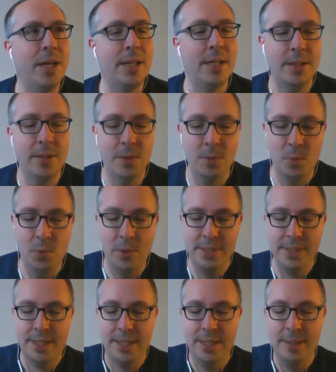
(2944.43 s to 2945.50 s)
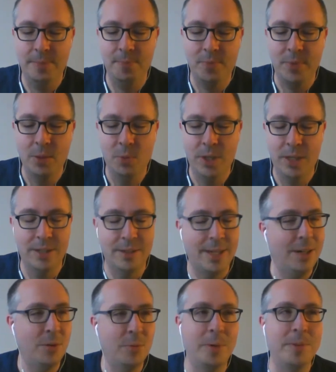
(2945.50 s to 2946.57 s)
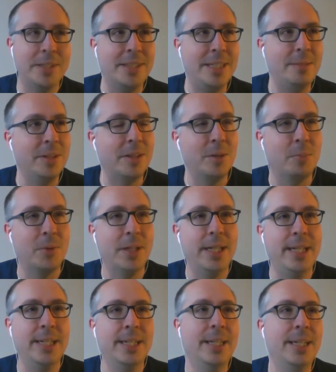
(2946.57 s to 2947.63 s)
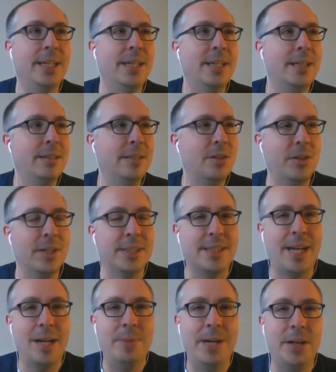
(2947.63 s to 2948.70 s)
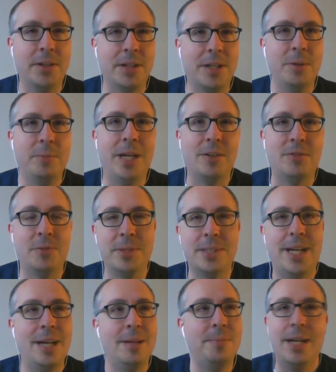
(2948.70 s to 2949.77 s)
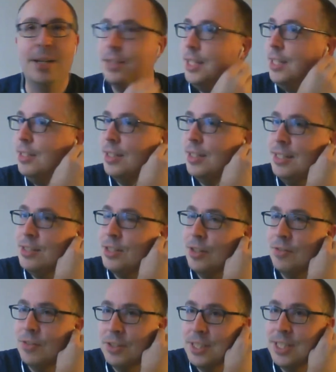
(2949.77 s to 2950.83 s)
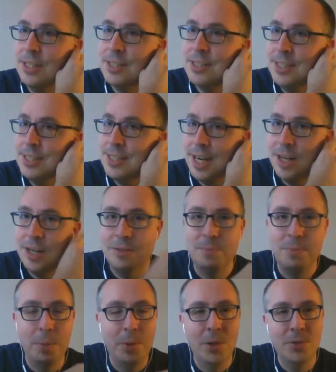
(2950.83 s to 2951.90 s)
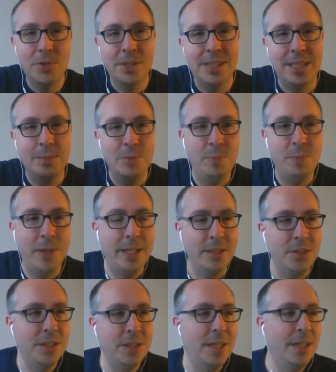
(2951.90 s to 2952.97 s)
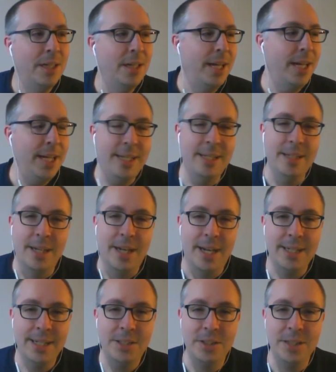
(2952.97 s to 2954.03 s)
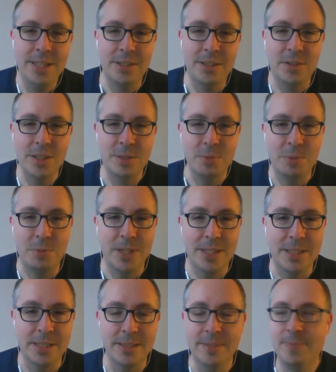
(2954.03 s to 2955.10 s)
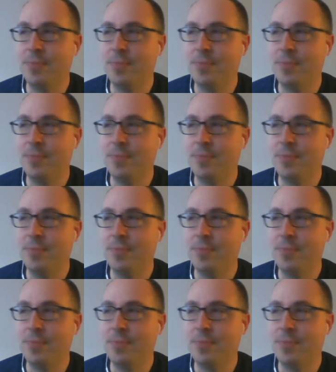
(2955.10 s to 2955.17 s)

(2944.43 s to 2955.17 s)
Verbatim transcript: uh, one time where I don't remember the team that they're playing. During a timeout, they're coming back from a timeout. He leans over and tells the entire opposing team's bench, "Hey, I got you guys a Christmas present."